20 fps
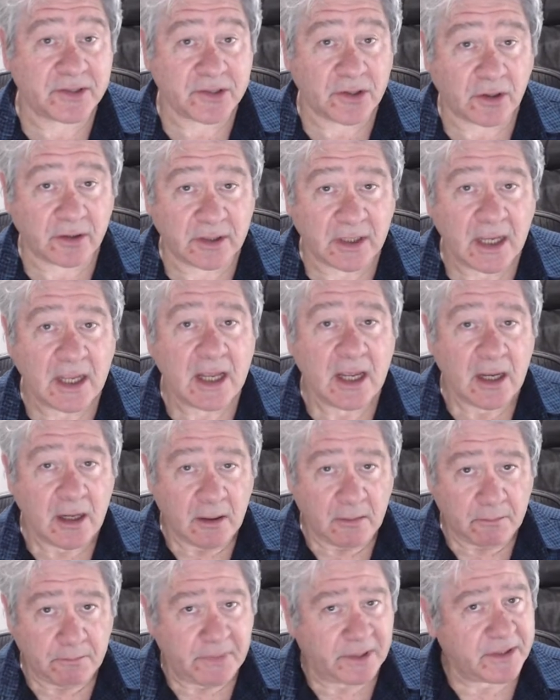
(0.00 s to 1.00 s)
on,
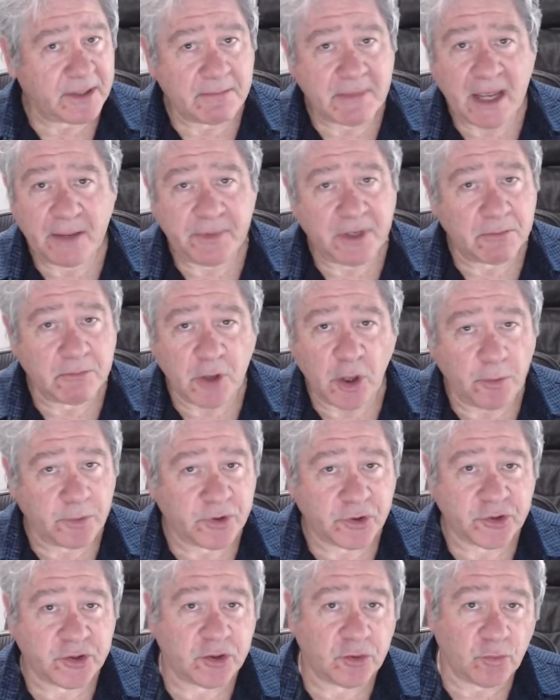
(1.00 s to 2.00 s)
but there may be a moment
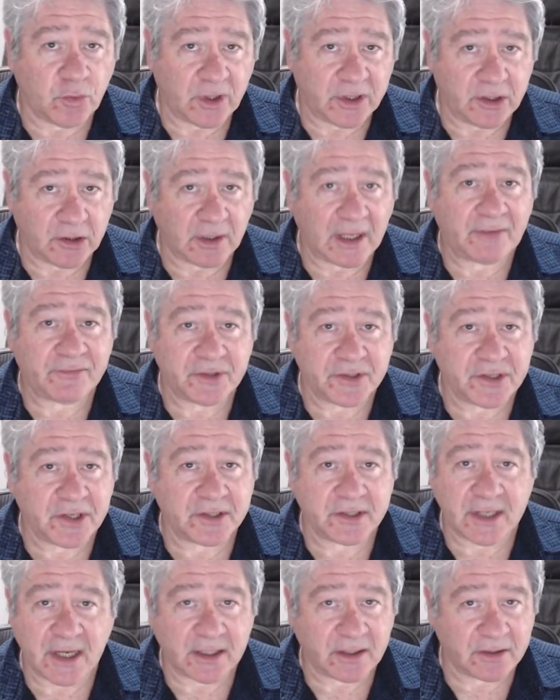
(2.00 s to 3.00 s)
or two where you'll have to
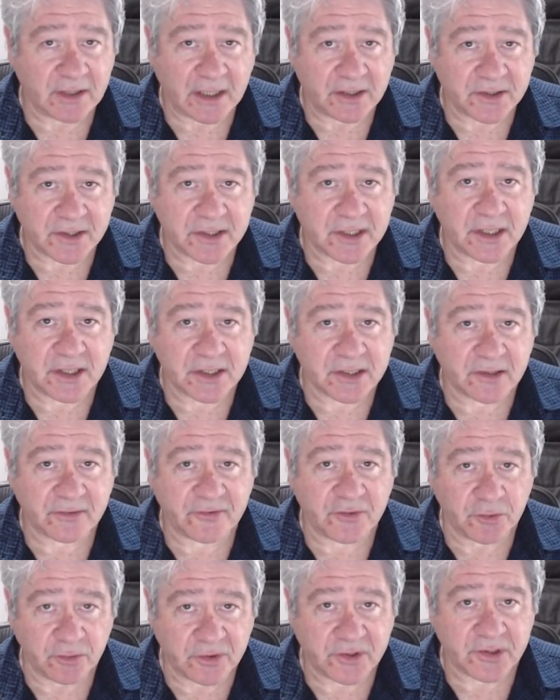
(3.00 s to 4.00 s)
sit down and cease the
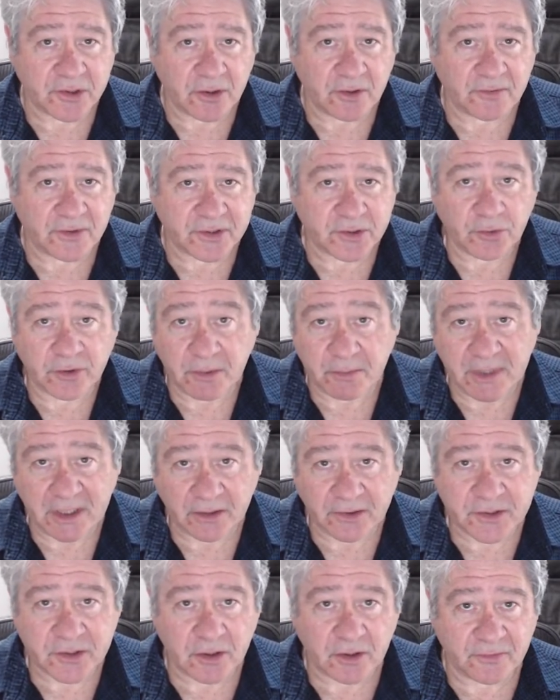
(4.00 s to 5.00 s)
food service or the
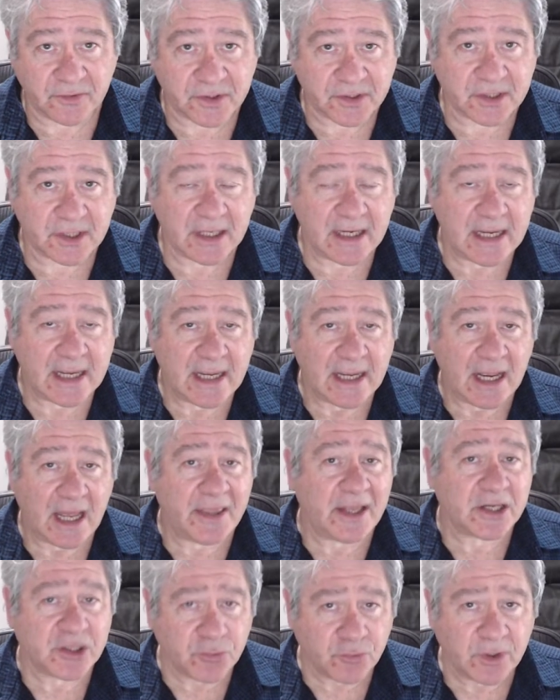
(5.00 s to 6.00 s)
meal service. And
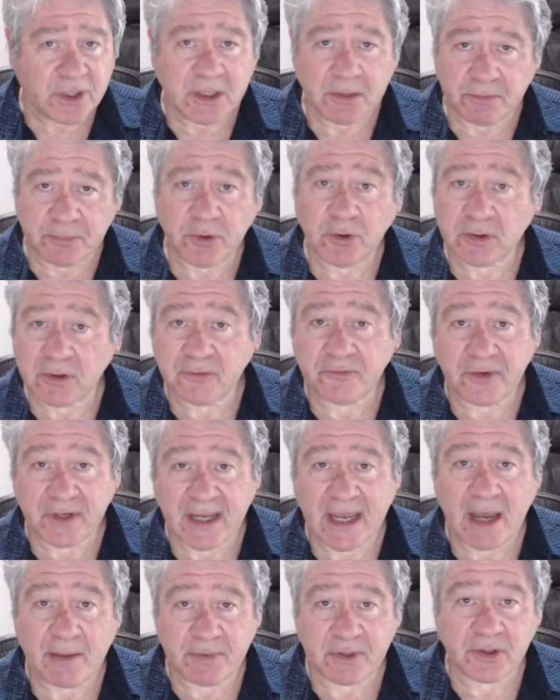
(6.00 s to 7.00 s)
that's really important for
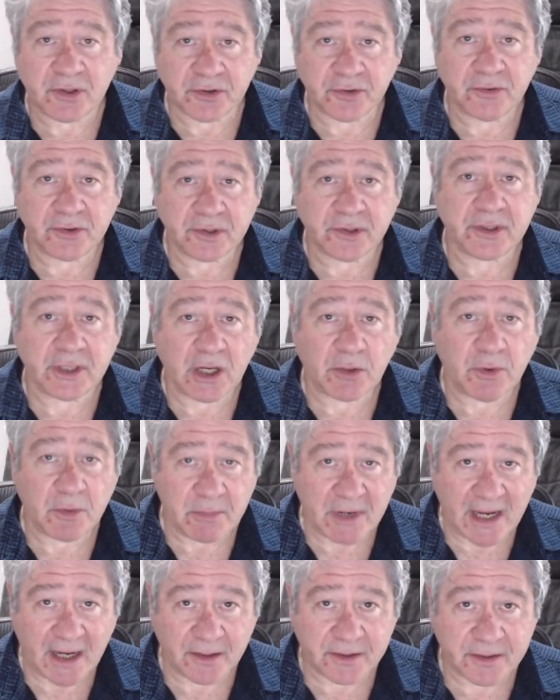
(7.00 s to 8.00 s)
cabin crew to know
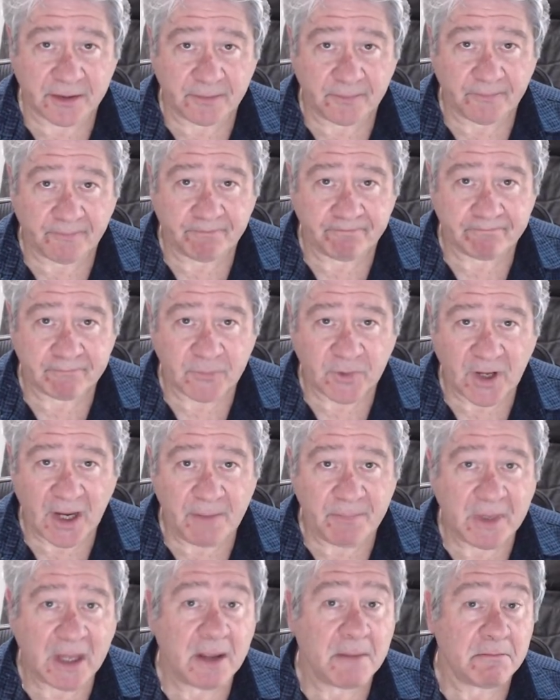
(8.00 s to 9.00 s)
about.
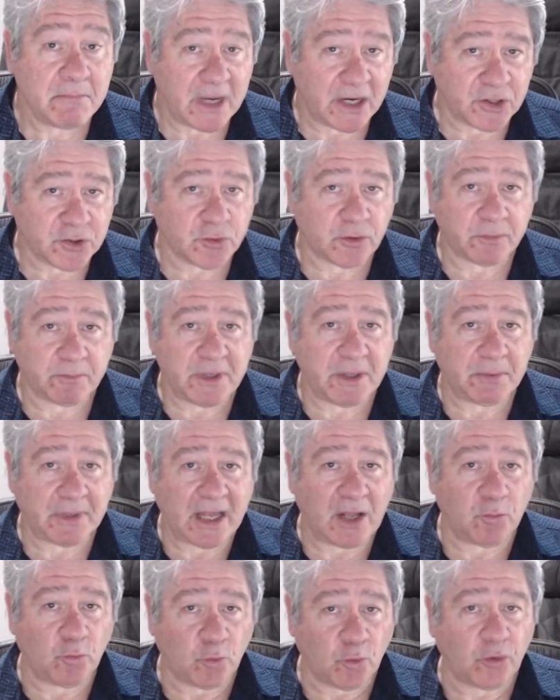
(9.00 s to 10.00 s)
Okay, make sure that people
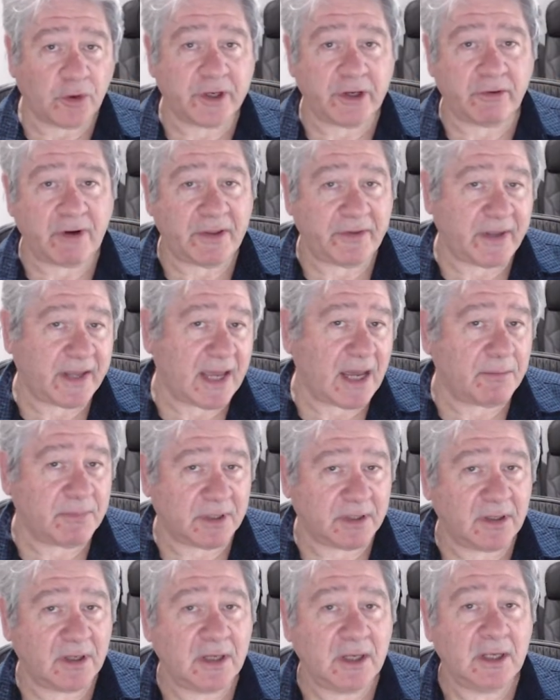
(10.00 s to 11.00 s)
aren't walking around the
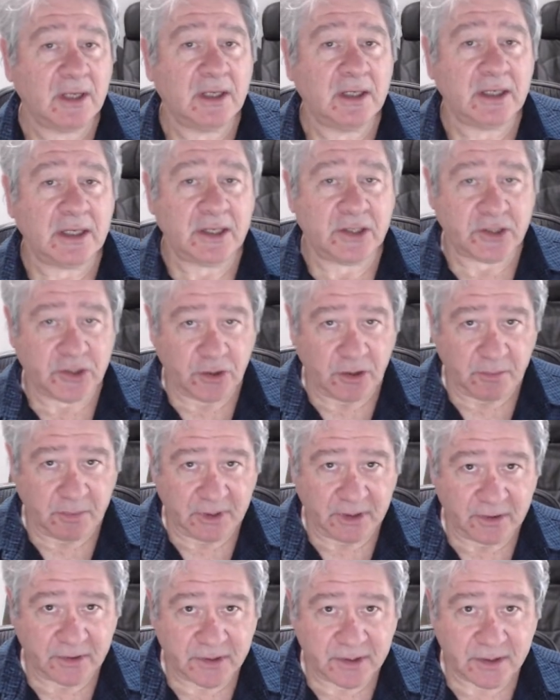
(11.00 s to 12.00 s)
cabin in
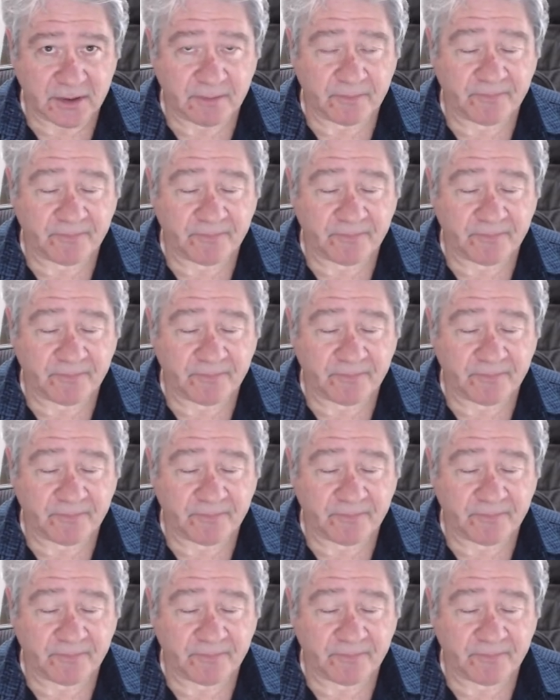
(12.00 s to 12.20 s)
turbulence.